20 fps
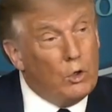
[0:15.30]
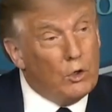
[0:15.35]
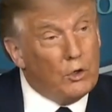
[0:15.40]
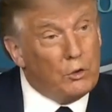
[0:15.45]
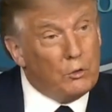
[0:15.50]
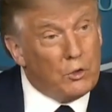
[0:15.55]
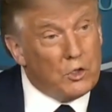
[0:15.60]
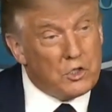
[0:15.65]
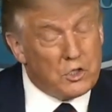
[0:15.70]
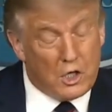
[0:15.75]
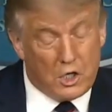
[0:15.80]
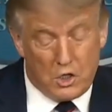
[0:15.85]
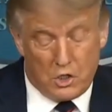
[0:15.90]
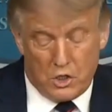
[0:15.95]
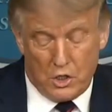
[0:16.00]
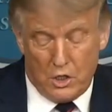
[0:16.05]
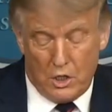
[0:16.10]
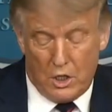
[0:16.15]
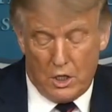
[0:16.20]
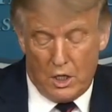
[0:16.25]

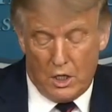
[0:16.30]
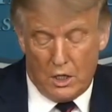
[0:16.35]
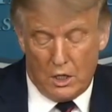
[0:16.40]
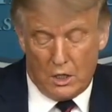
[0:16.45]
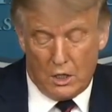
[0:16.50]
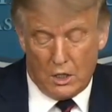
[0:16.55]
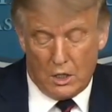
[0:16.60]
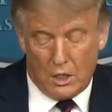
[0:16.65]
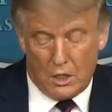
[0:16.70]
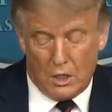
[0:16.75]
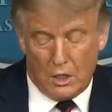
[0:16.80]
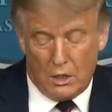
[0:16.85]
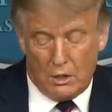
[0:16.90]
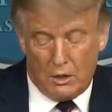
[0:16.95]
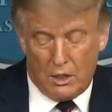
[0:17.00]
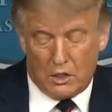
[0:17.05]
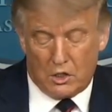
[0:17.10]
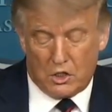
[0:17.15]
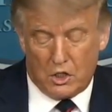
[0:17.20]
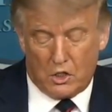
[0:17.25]
authorization, and
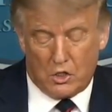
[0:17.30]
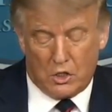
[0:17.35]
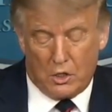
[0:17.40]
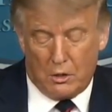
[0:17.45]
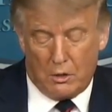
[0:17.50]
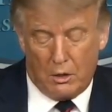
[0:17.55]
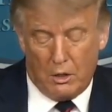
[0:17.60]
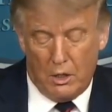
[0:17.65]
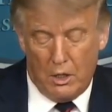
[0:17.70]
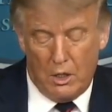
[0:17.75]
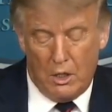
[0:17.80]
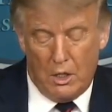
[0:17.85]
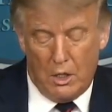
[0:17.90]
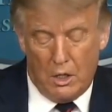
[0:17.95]
that's such a